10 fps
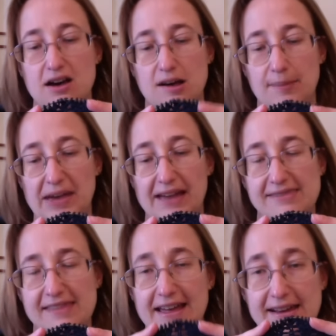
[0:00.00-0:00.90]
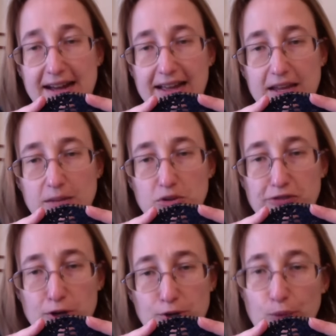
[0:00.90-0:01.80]
and then I can move
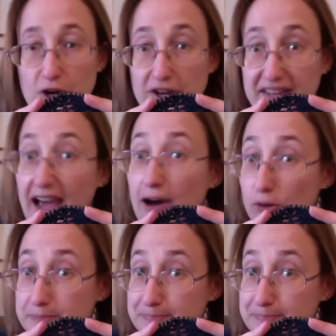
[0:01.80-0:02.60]
on and work on the cowl.